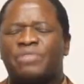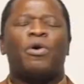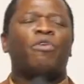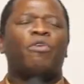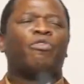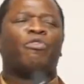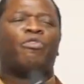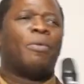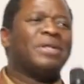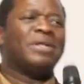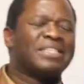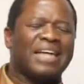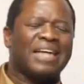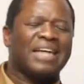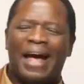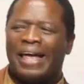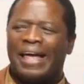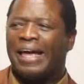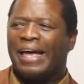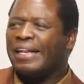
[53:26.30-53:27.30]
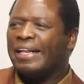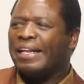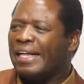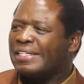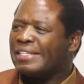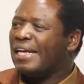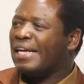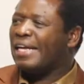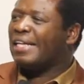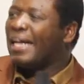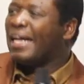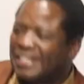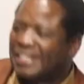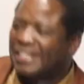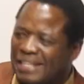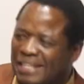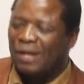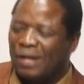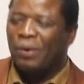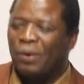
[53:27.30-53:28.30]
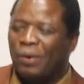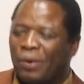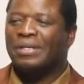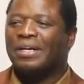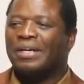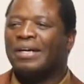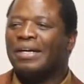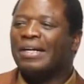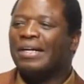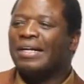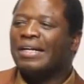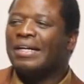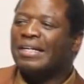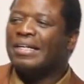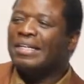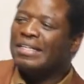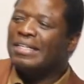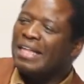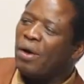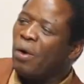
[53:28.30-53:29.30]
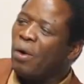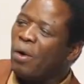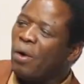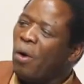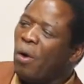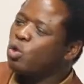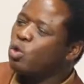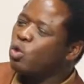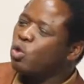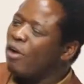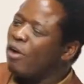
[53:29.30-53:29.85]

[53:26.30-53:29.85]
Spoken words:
fall from the sky and they say, that's it, the Lord. They also